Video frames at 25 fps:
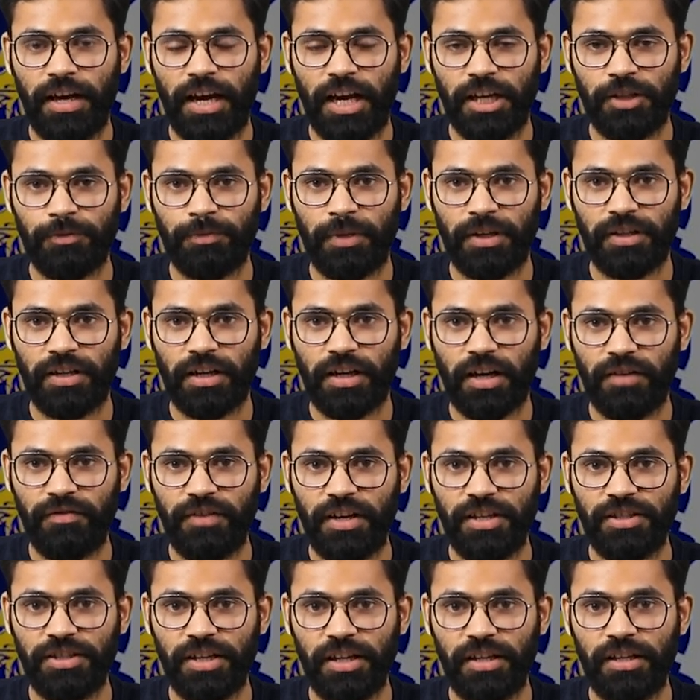As per the
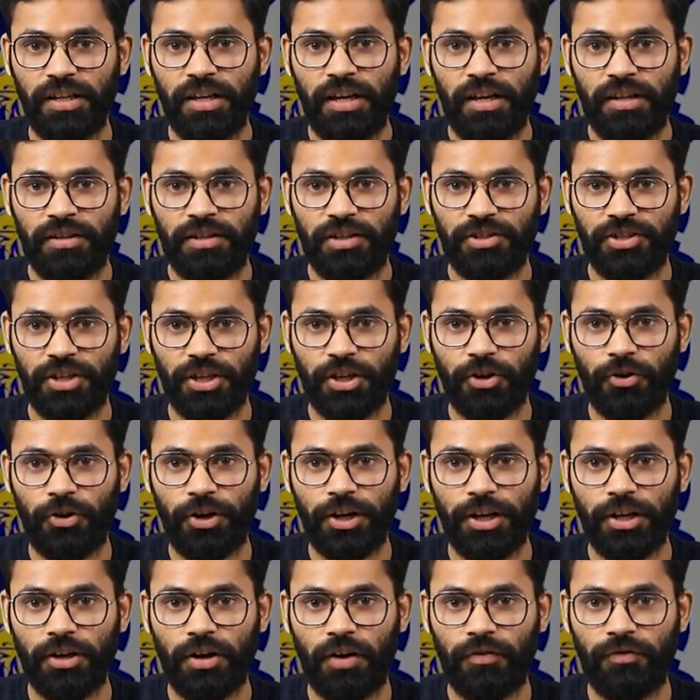convention, the
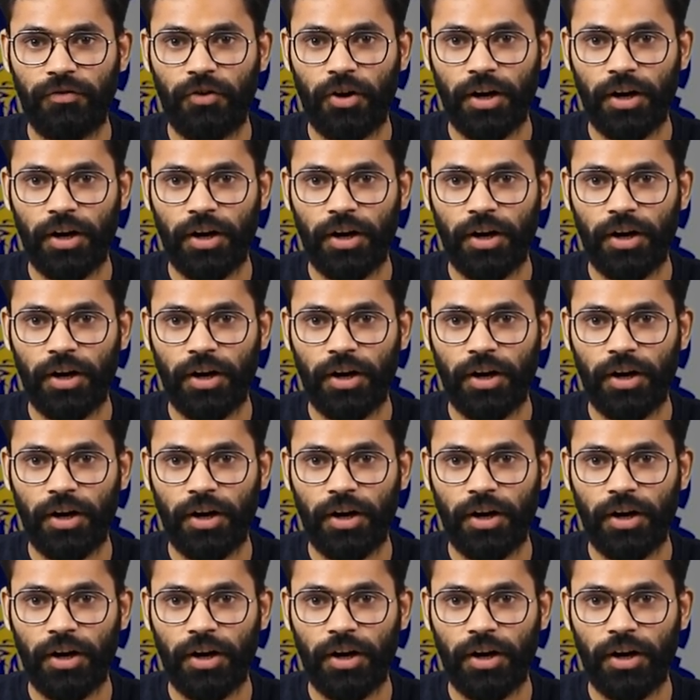security of